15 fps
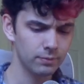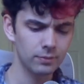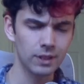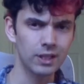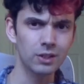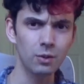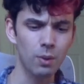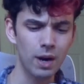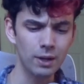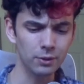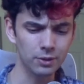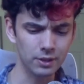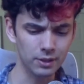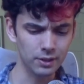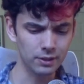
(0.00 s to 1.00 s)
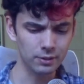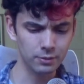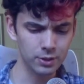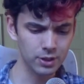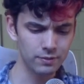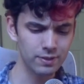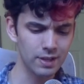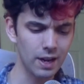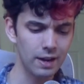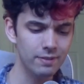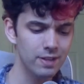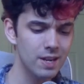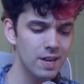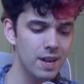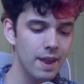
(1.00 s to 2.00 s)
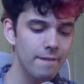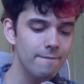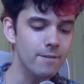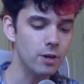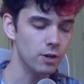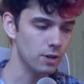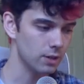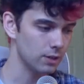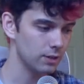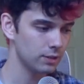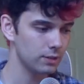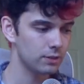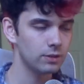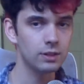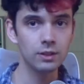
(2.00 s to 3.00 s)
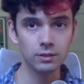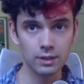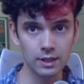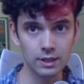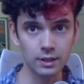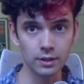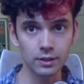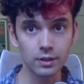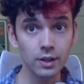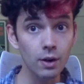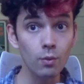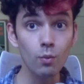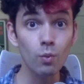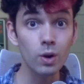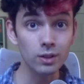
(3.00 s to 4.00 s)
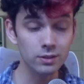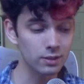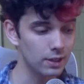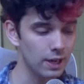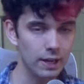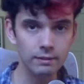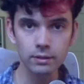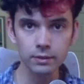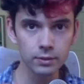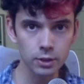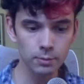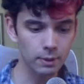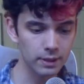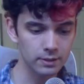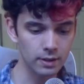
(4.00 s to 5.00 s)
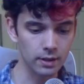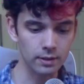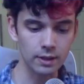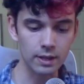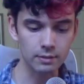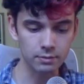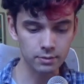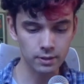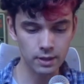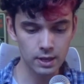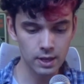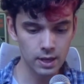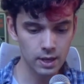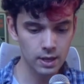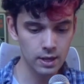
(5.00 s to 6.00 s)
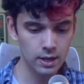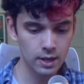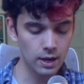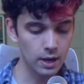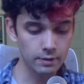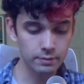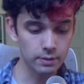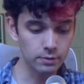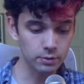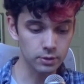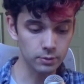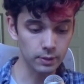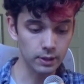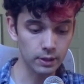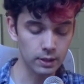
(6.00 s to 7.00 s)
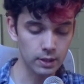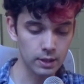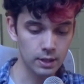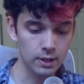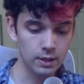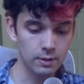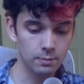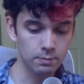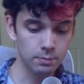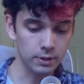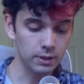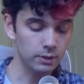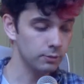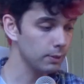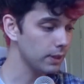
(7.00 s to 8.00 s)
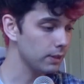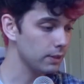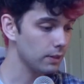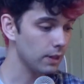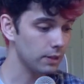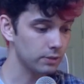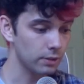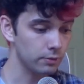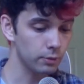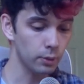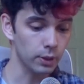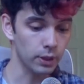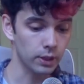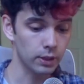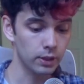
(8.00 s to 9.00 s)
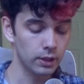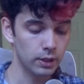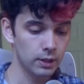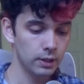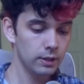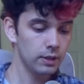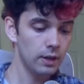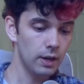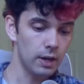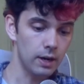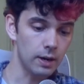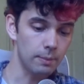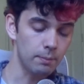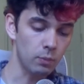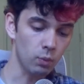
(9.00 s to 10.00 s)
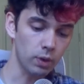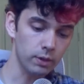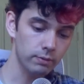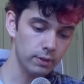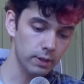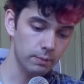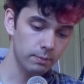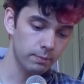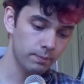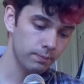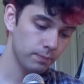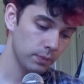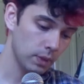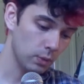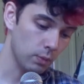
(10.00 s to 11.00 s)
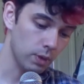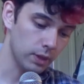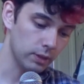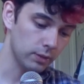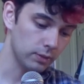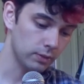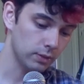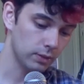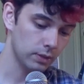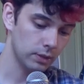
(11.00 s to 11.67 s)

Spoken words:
in the wild here, which I've never seen a snake here, not once, and I've lived here my entire life. I've never seen one, but this month I saw 4. One of them was